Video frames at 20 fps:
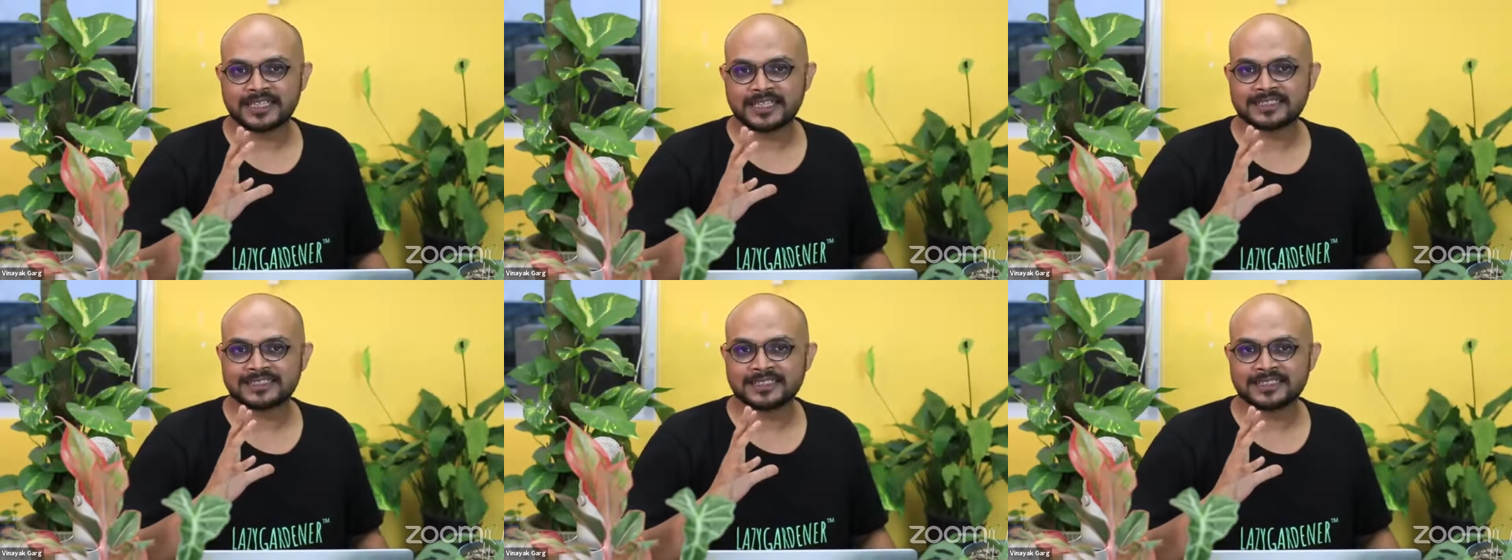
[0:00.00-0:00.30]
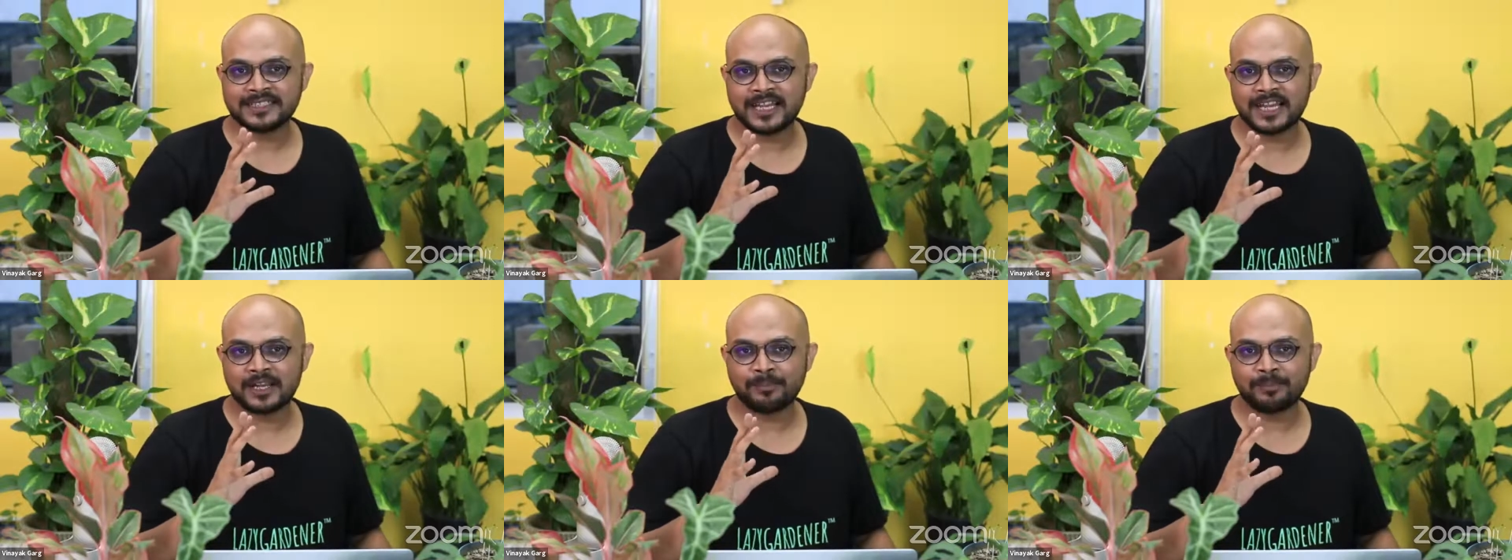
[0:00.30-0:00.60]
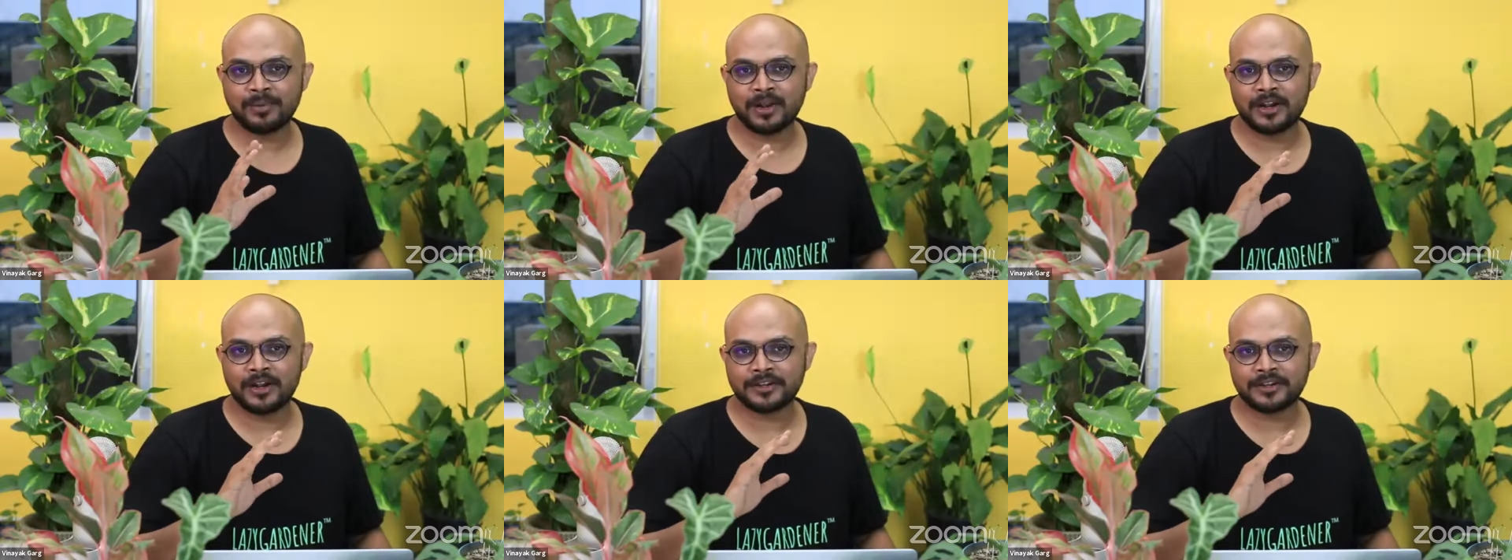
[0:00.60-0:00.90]
snake
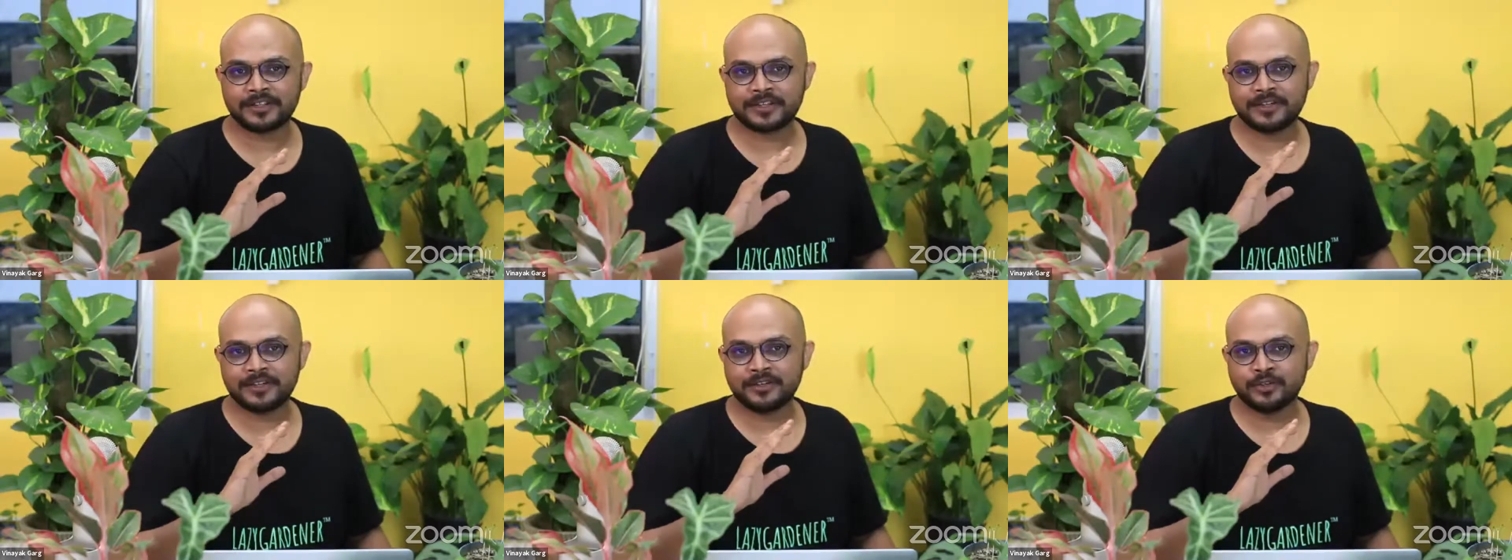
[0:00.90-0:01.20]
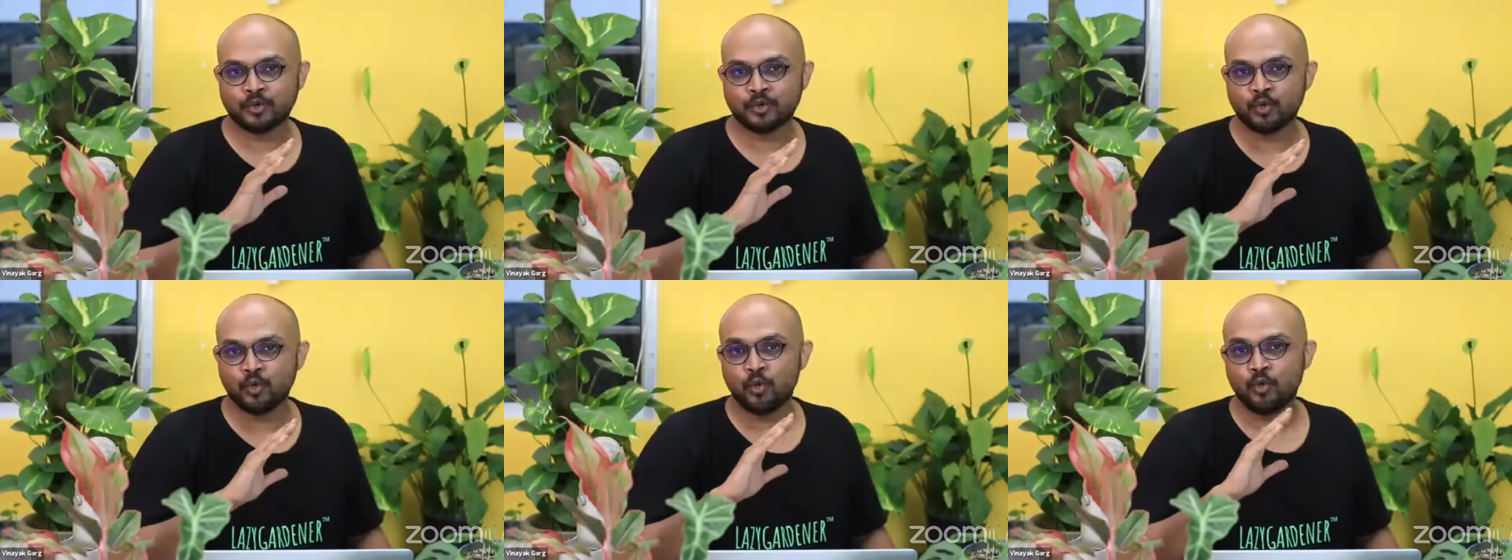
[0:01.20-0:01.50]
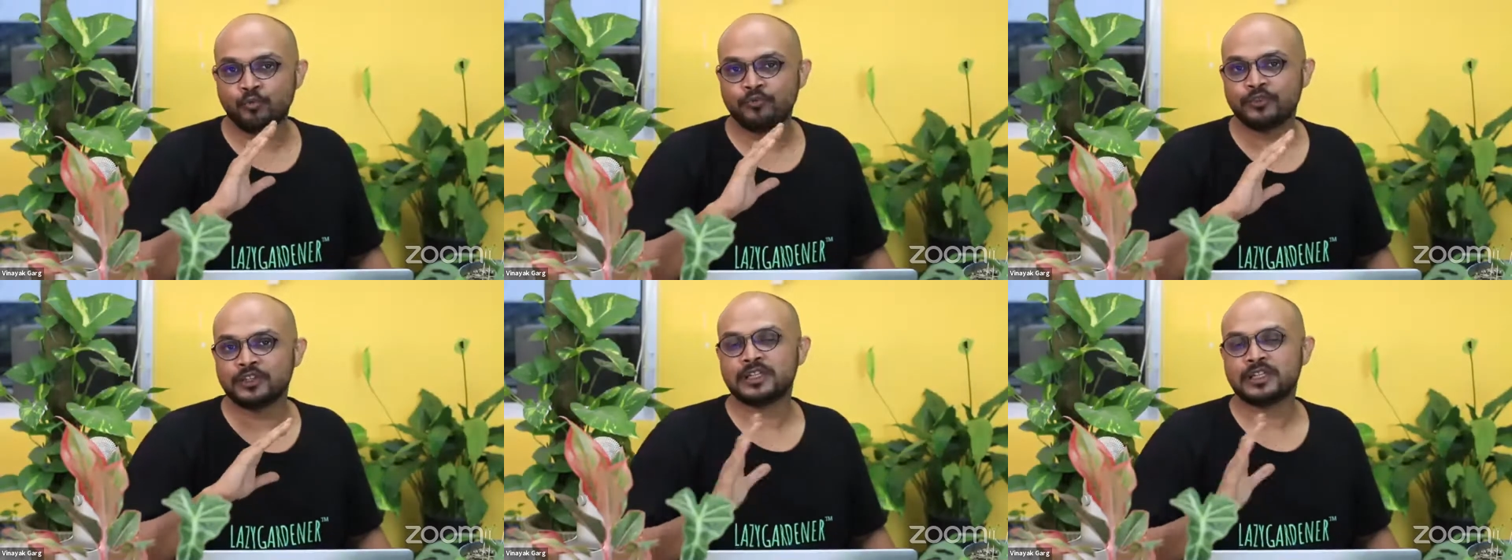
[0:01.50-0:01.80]
plant can do
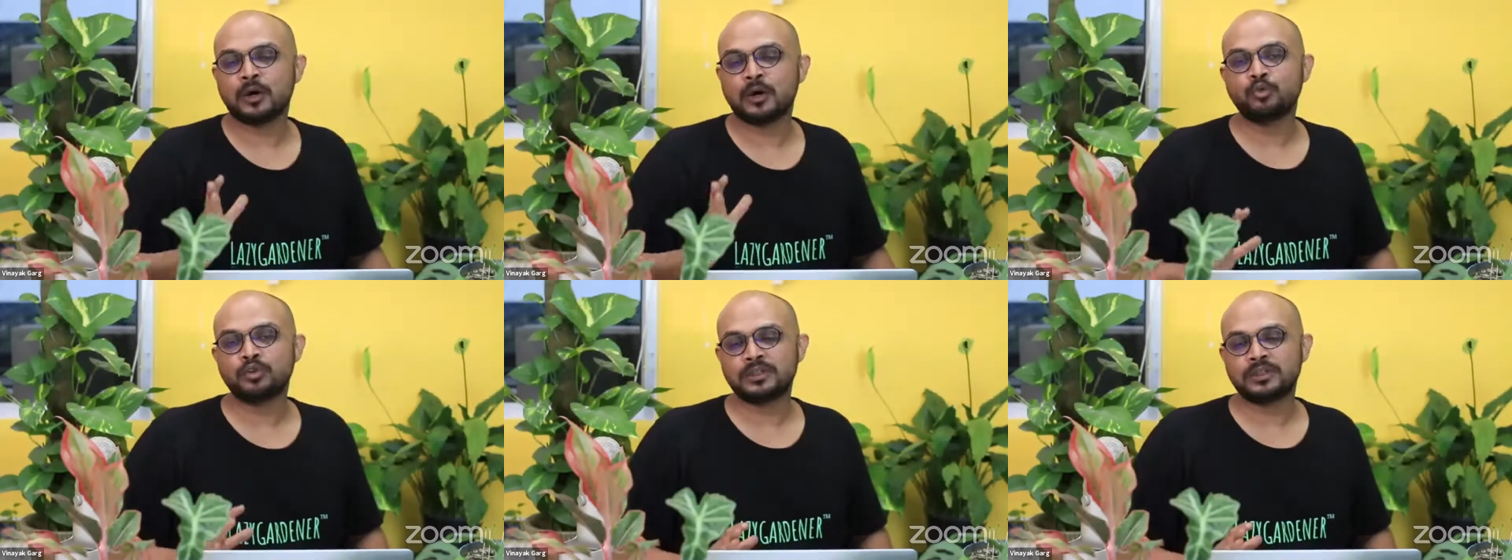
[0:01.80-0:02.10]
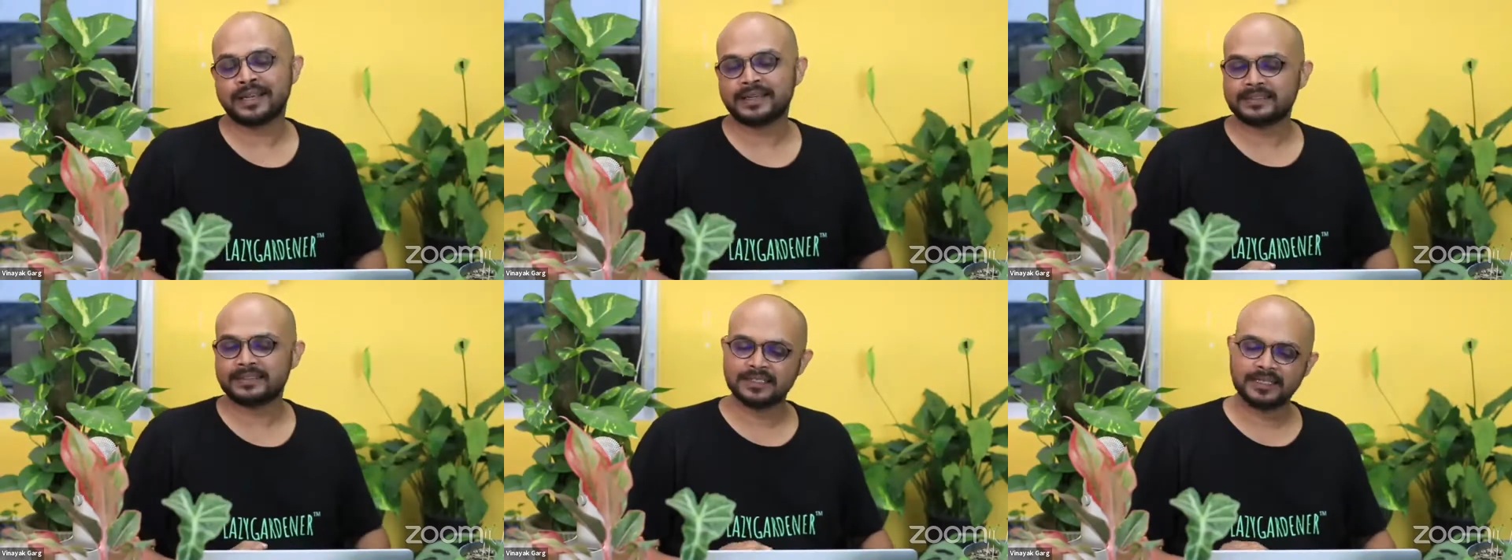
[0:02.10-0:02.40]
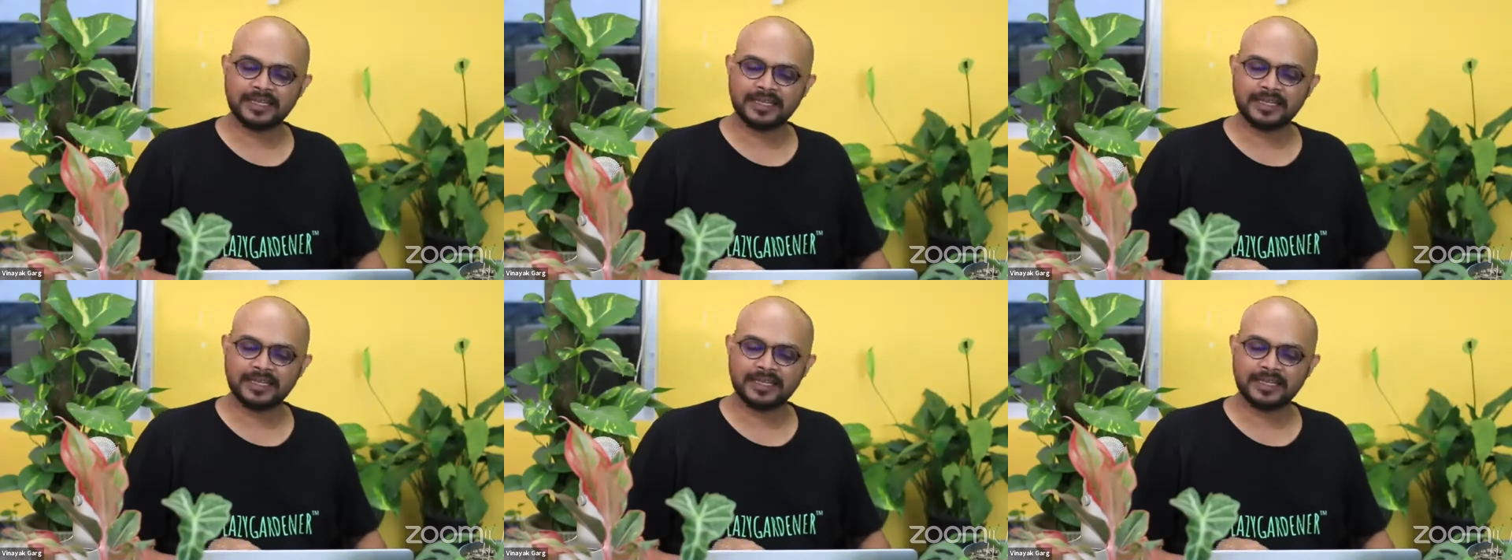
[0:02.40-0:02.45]
without light.